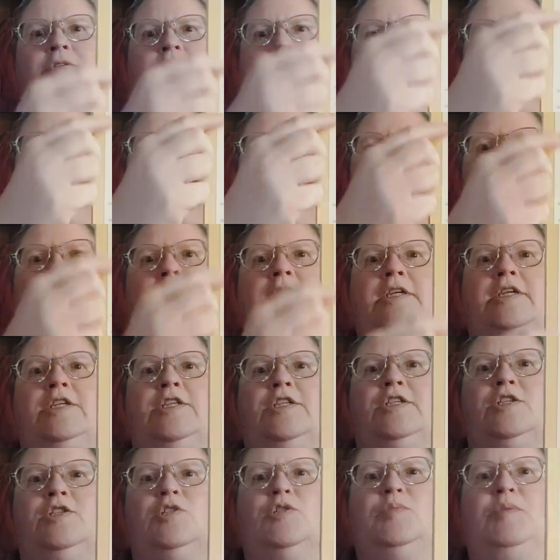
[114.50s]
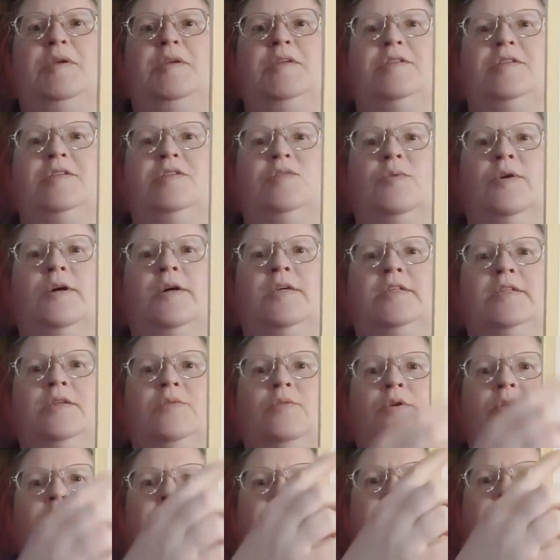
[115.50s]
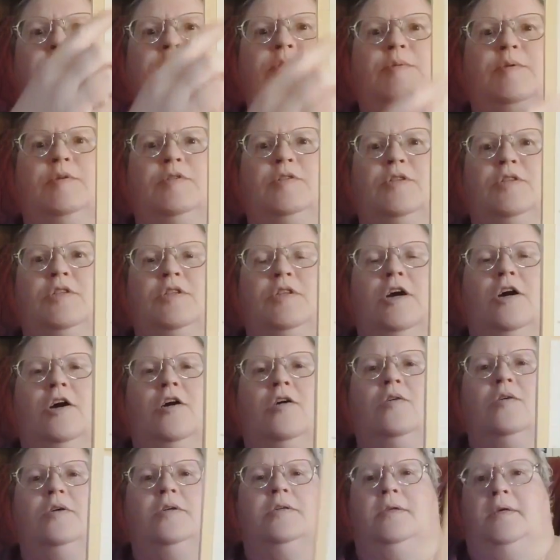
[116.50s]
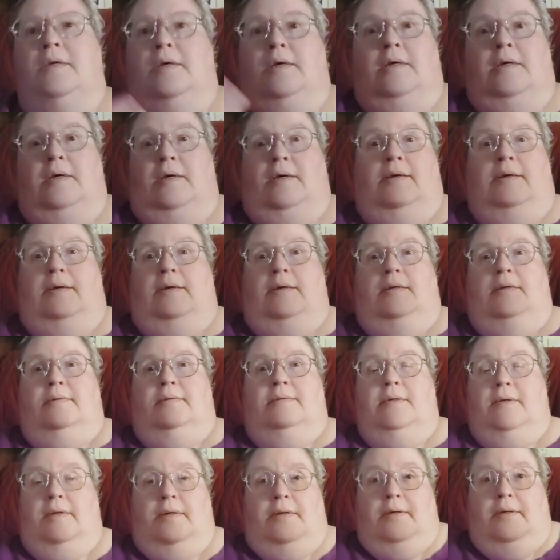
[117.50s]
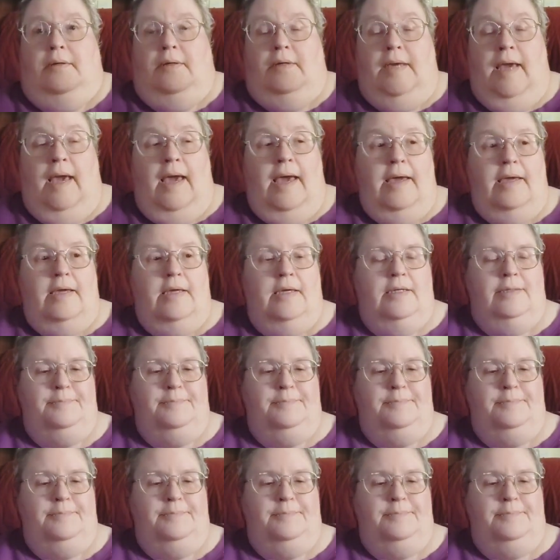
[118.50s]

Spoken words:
see what each of these pieces was and where they were supposed to go, and yay.